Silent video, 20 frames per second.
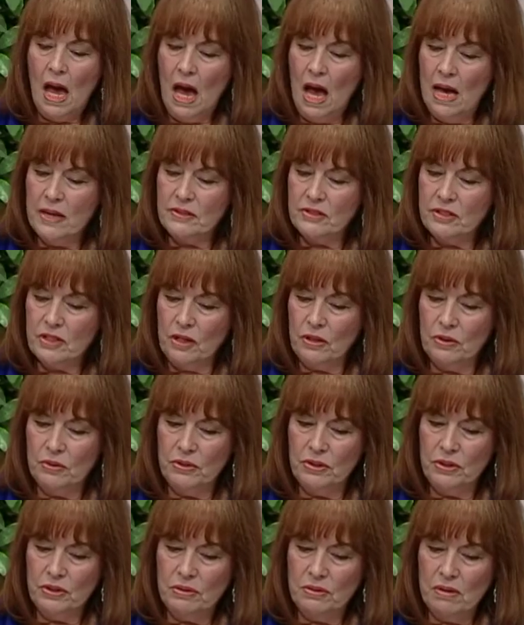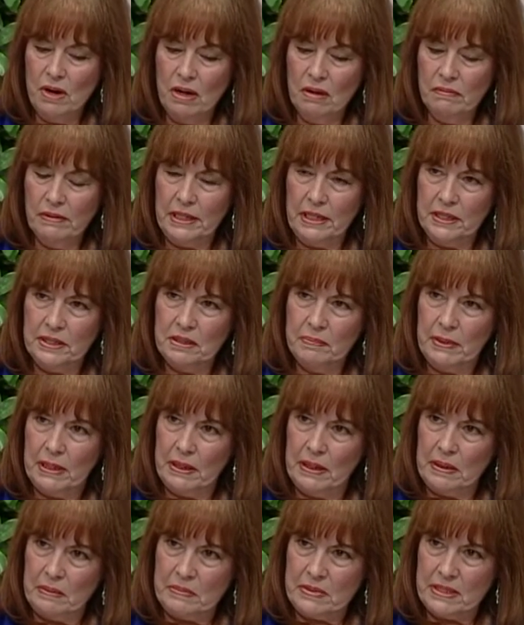So you are running to
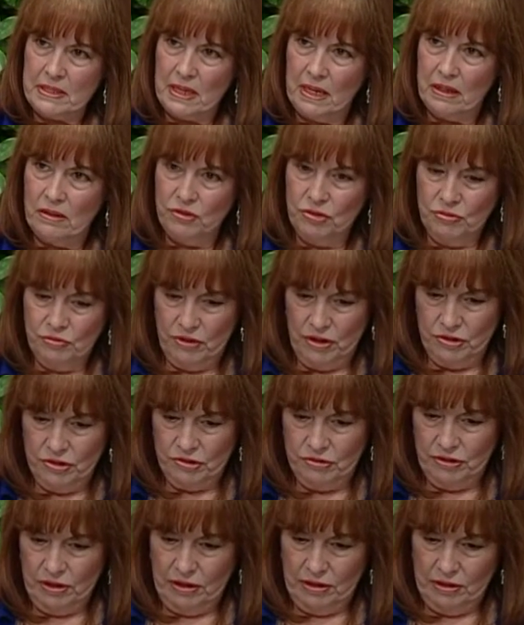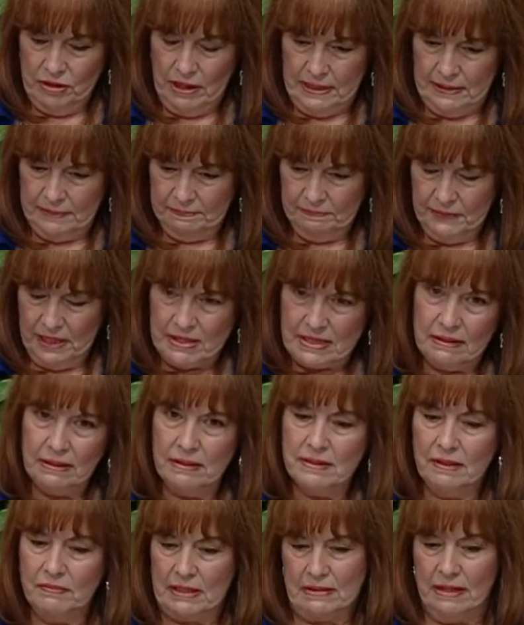become state treasurer. Give us a little
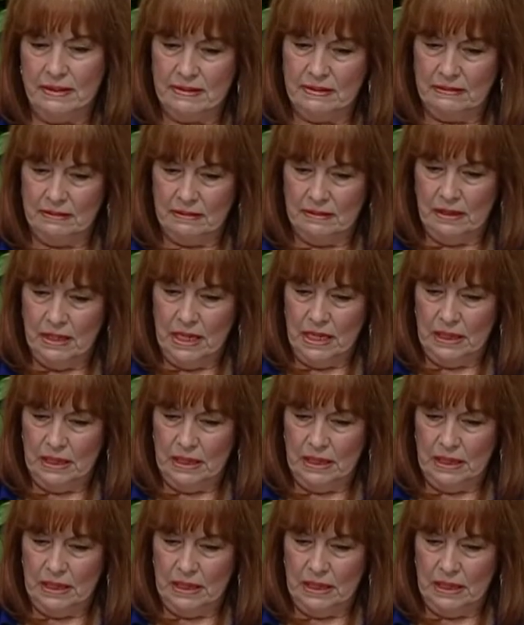civics lesson.